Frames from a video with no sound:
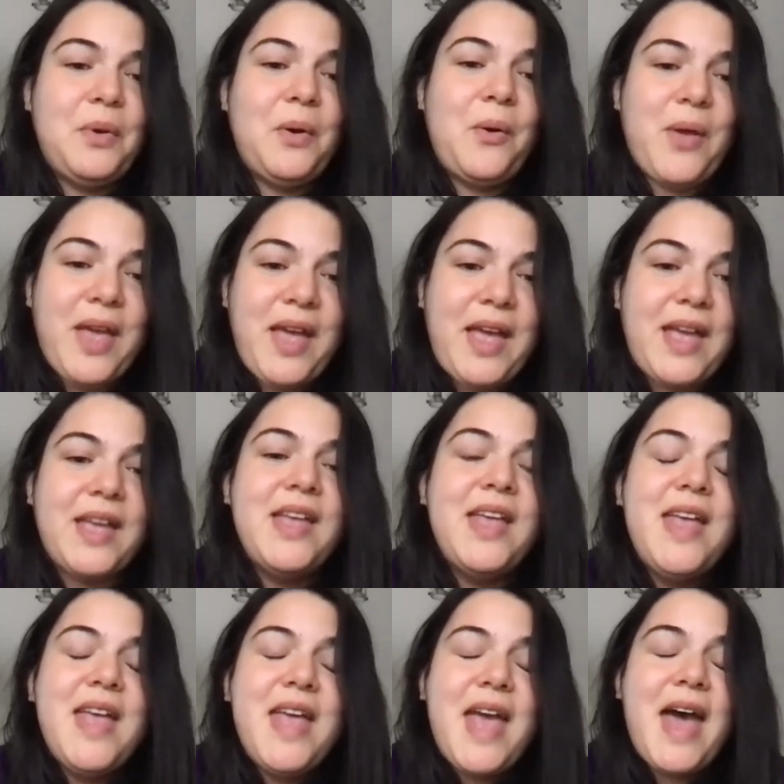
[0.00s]
Okay,
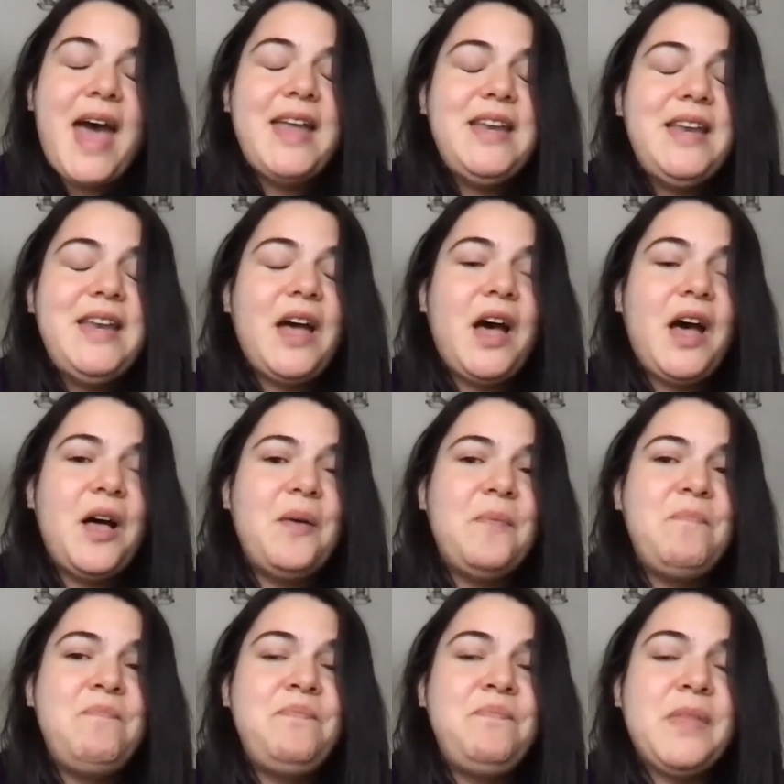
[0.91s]

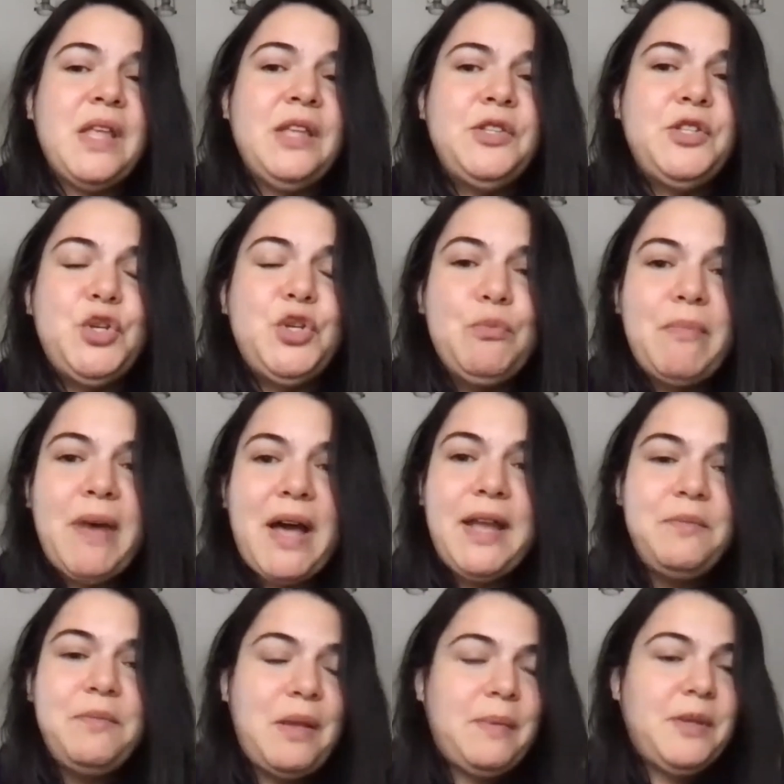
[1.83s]
and do you
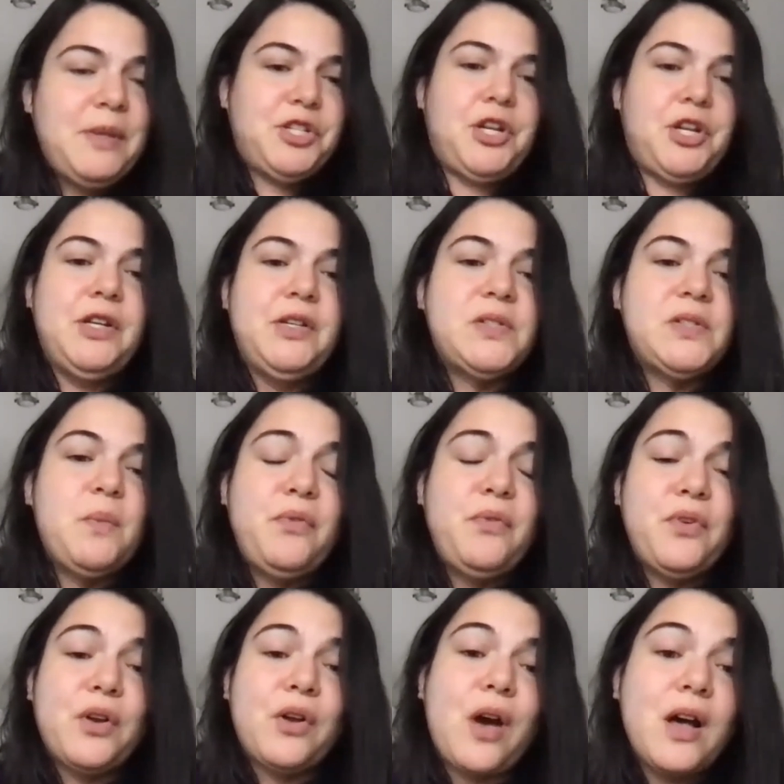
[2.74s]
mind maybe sharing some of
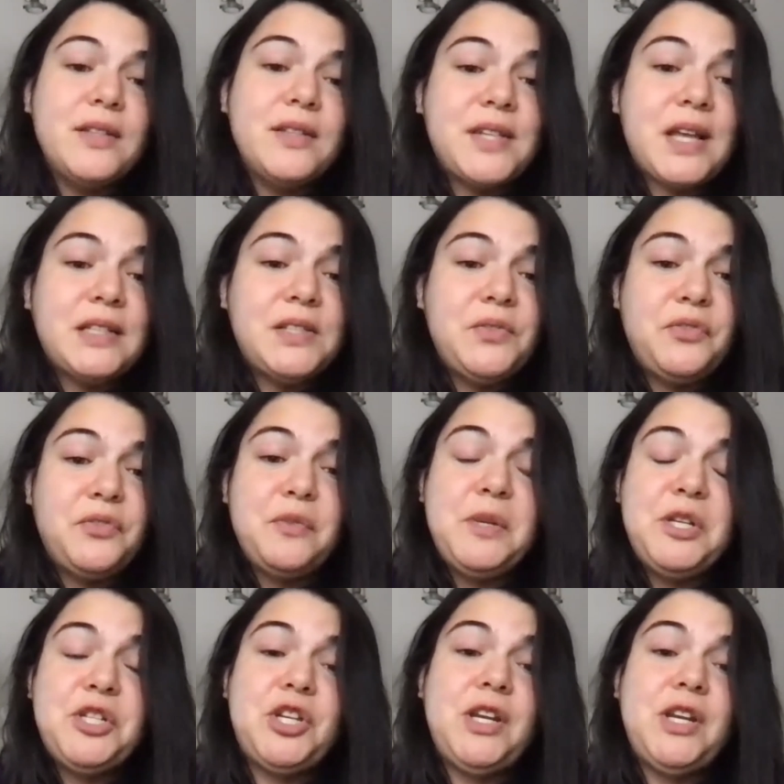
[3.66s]
your contact
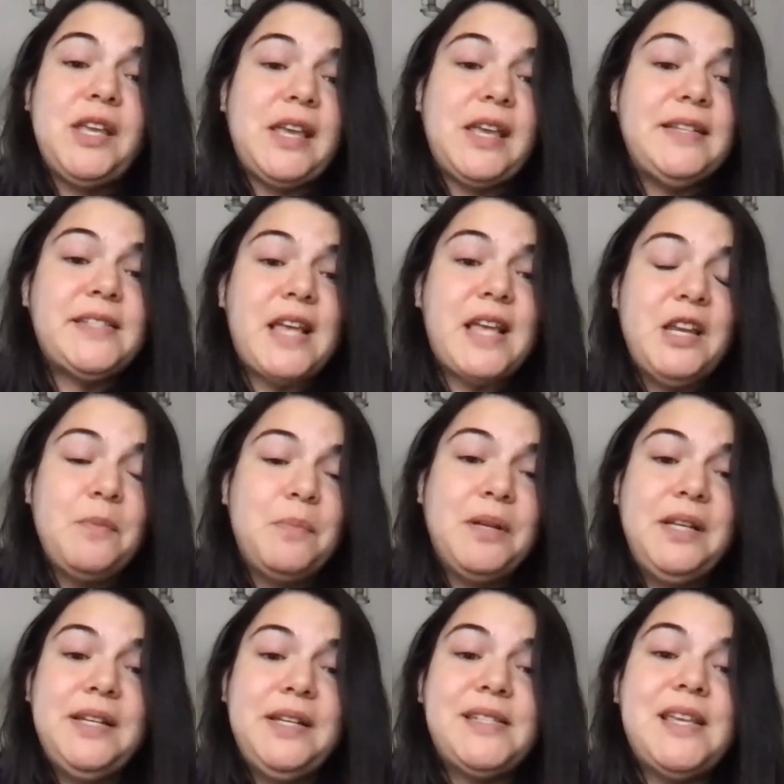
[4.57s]
information in case
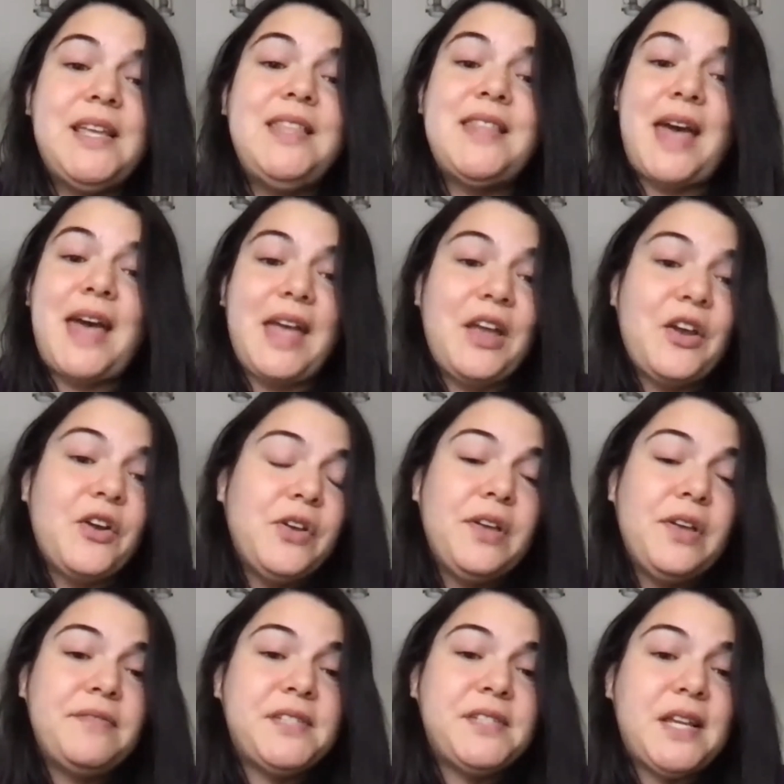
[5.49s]
anybody's in that
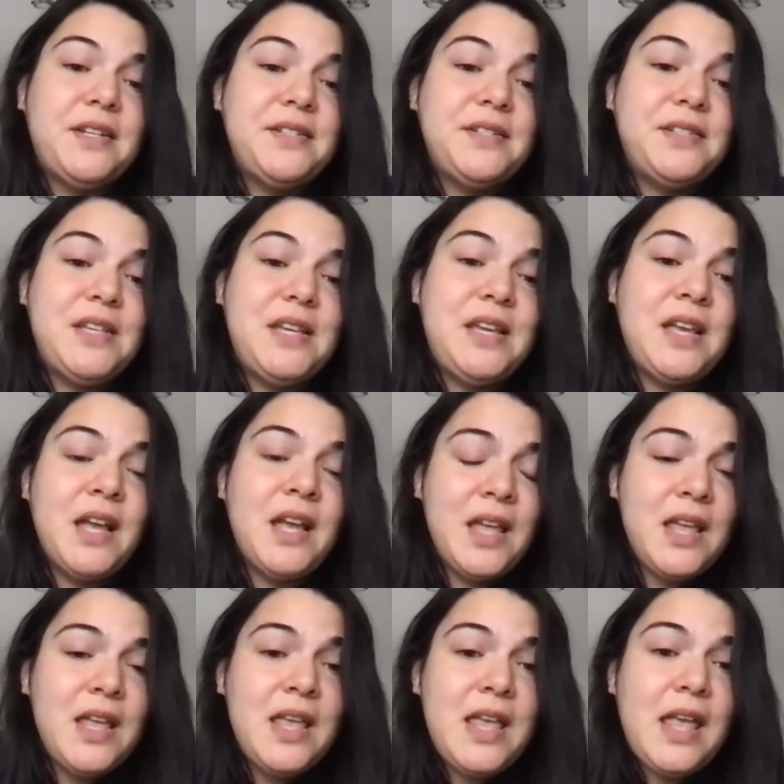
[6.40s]
area of Tennessee
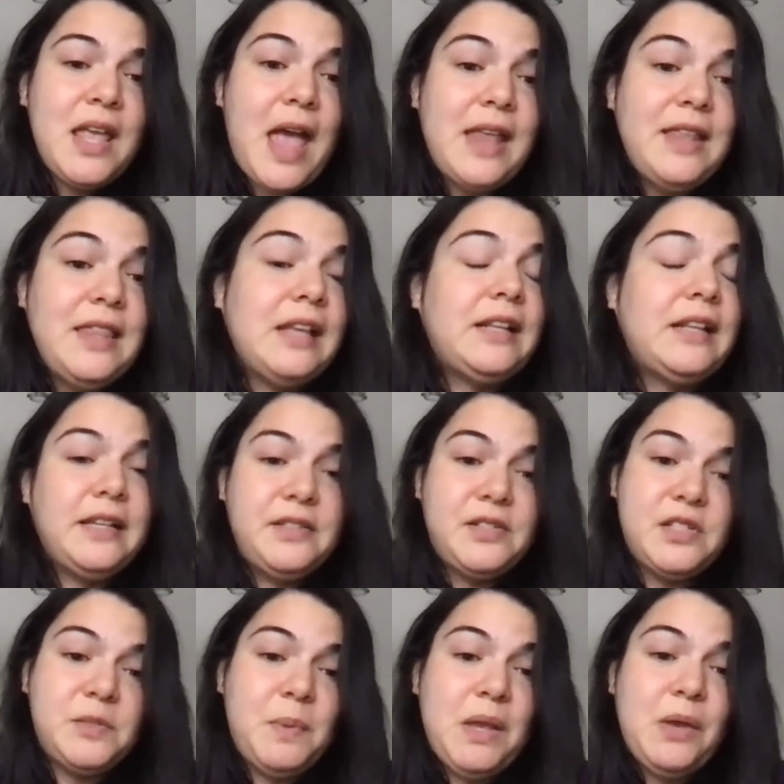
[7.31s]
and they'd like to
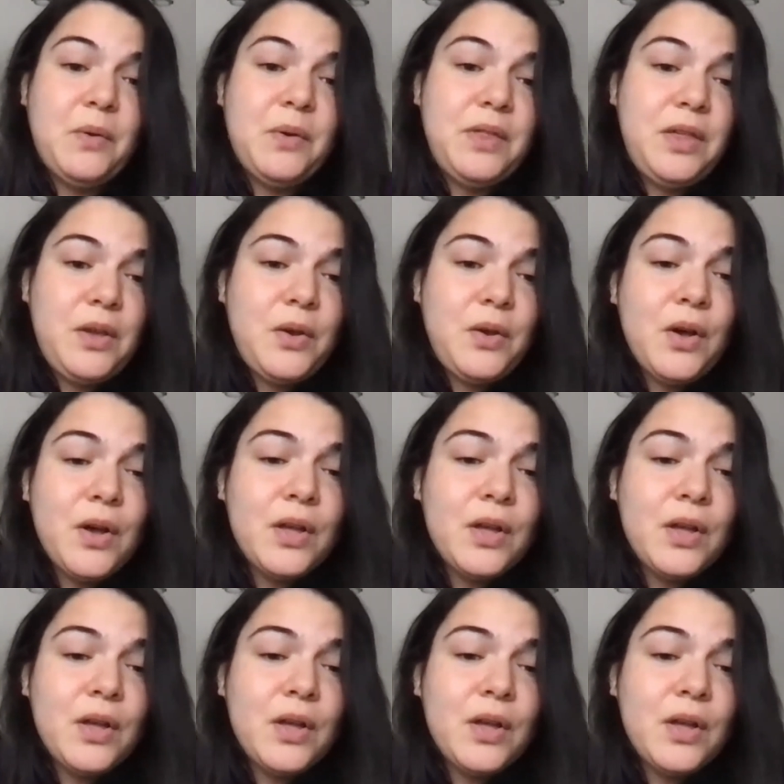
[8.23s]
speak with you?